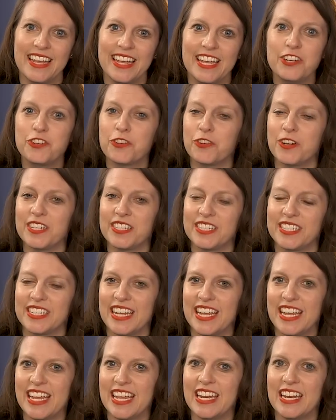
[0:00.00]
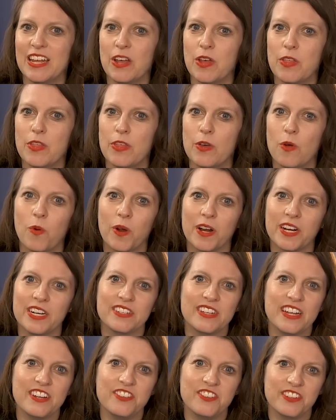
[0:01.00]
interest in the
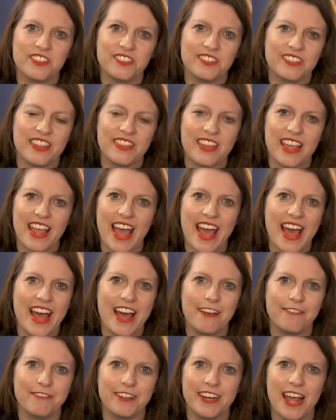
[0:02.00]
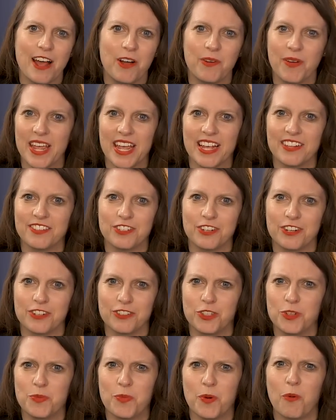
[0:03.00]
organizations that they have and how ants are
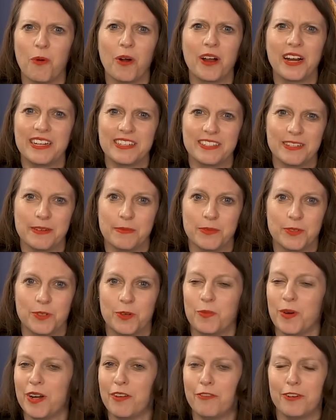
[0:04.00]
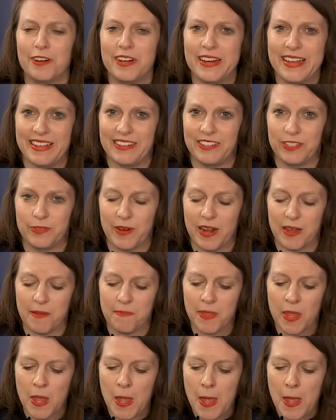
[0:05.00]
superorganisms or whatever it is, right?